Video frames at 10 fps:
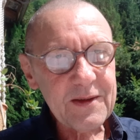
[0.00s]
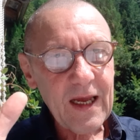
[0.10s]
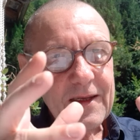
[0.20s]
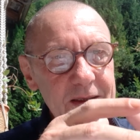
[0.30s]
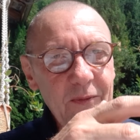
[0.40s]

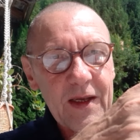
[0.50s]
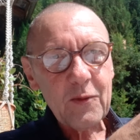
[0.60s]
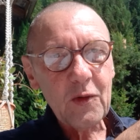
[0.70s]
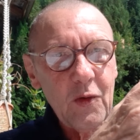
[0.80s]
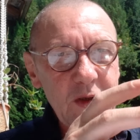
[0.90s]
if I
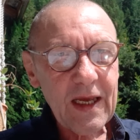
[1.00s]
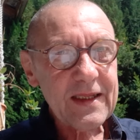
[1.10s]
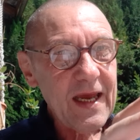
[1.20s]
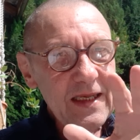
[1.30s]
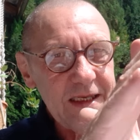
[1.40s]
could look
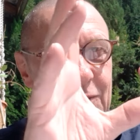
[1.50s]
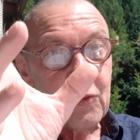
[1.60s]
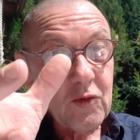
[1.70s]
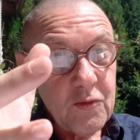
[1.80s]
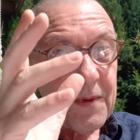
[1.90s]
at any
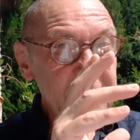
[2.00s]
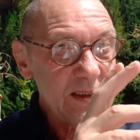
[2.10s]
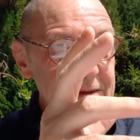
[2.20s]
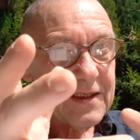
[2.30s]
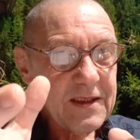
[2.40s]
group,
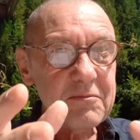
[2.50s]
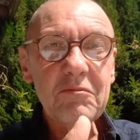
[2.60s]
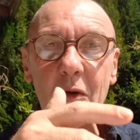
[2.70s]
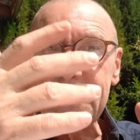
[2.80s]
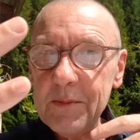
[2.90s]

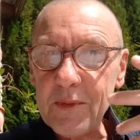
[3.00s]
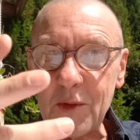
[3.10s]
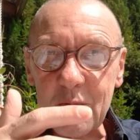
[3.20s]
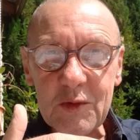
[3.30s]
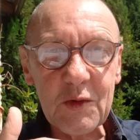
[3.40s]
any
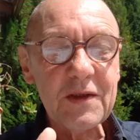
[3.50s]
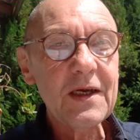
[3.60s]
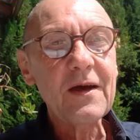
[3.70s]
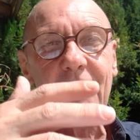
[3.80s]
person